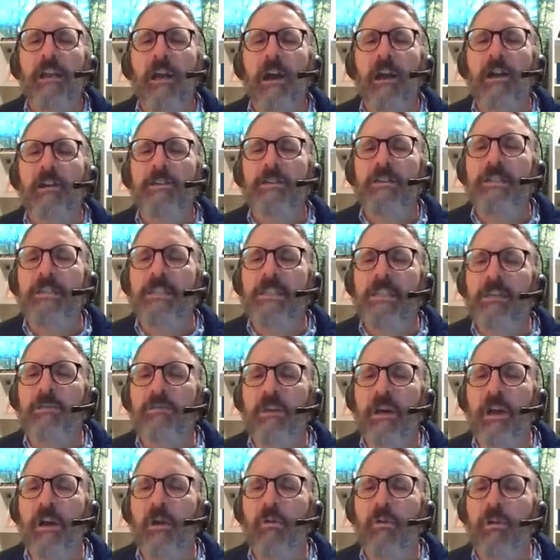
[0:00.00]
are
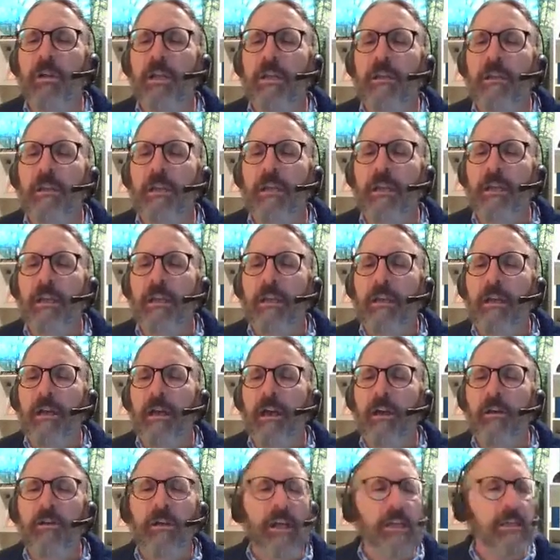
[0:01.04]
zero.
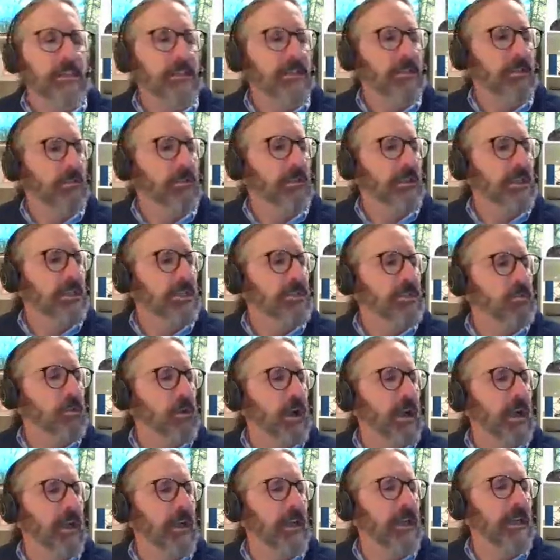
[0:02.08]
All right, so this
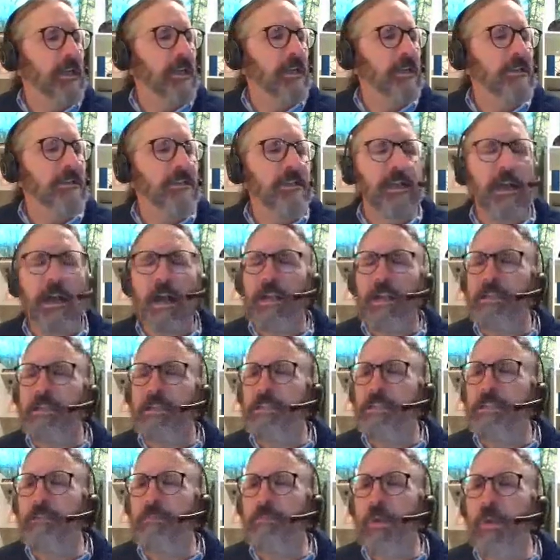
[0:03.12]
one is
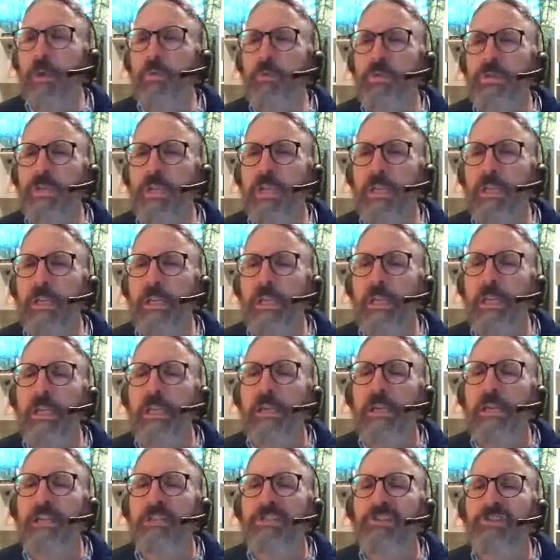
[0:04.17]
constant motion
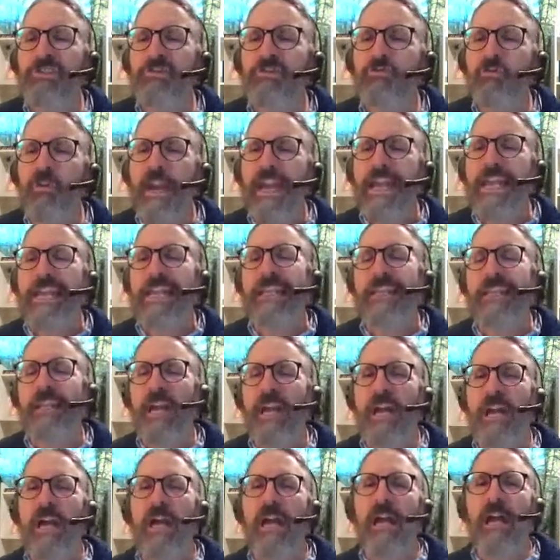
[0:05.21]
in a straight
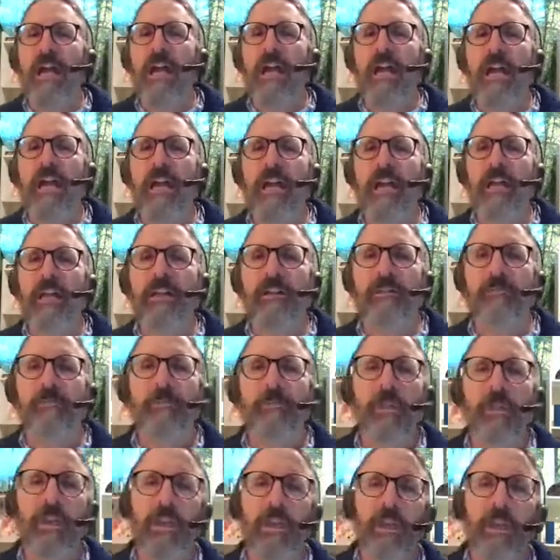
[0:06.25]
line.
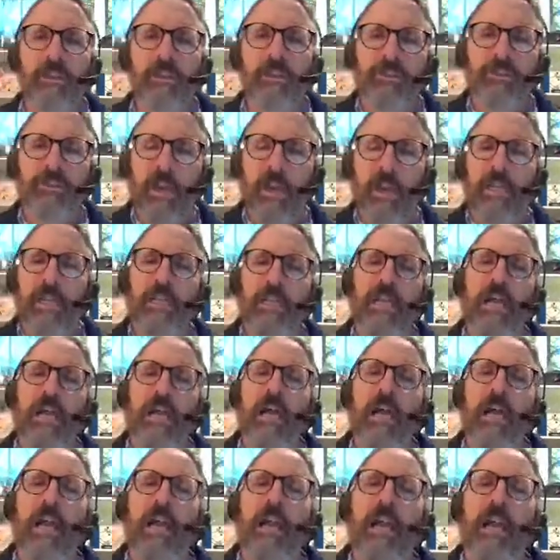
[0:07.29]
Straight
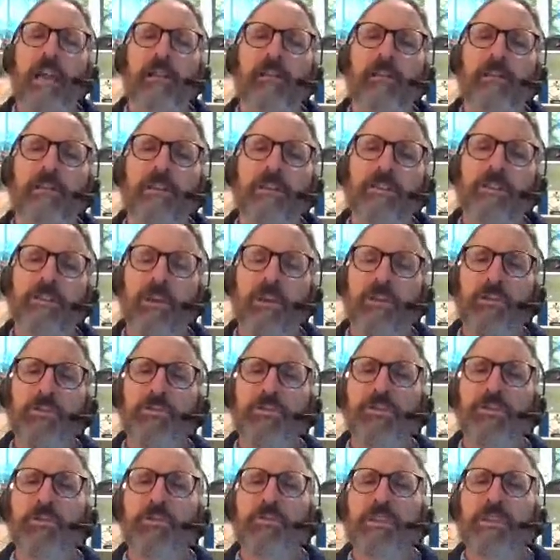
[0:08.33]
line. So you
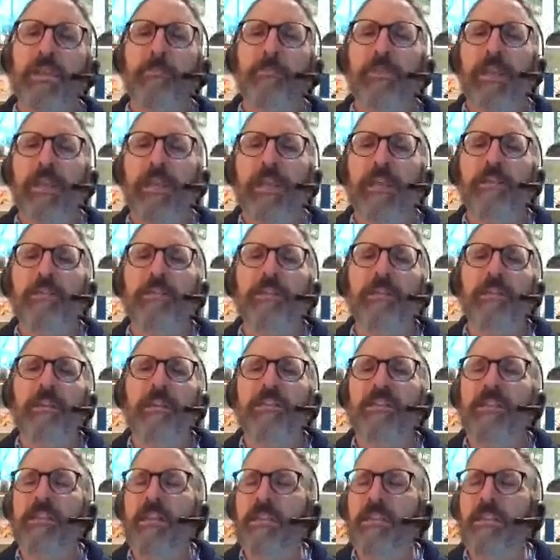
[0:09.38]
shoot something into
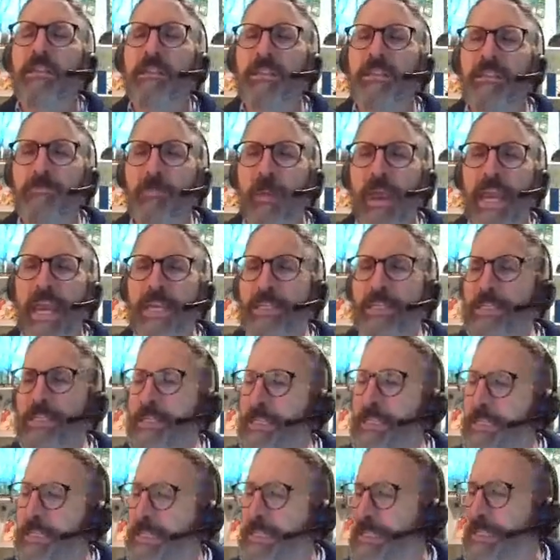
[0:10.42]

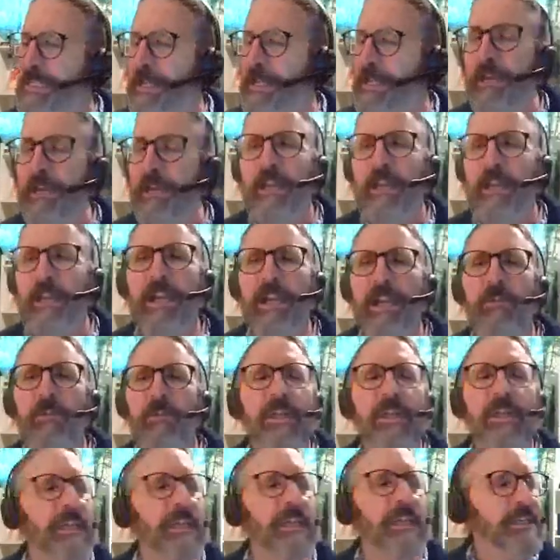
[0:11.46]
space, it will
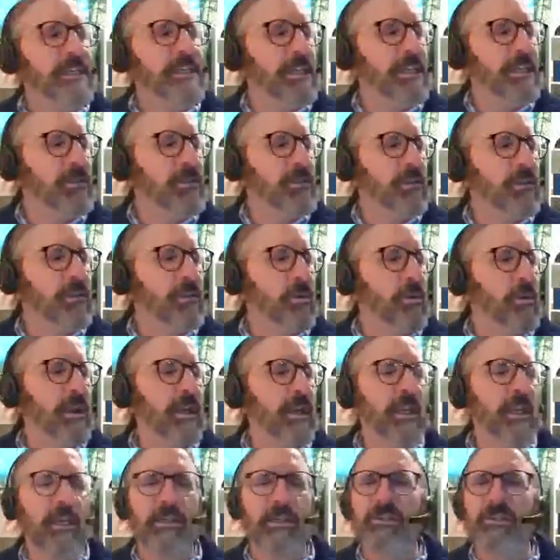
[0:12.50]
continue going
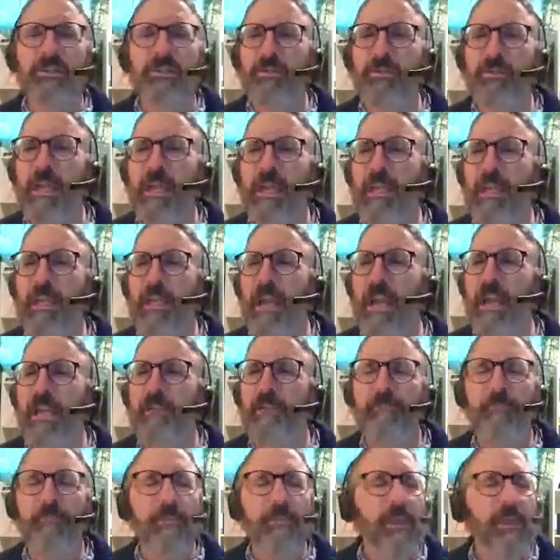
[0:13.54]
in a straight
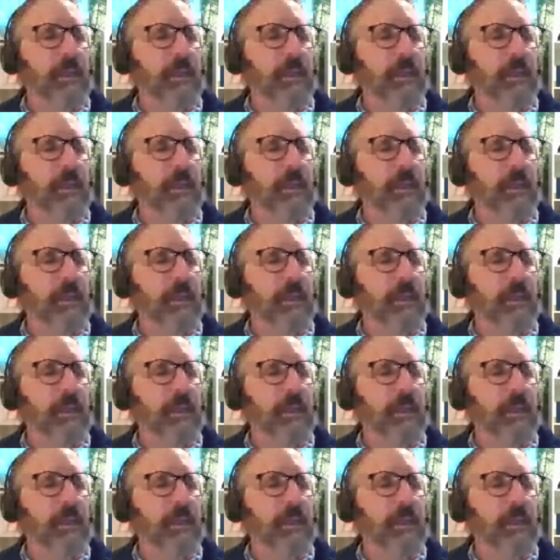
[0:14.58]
line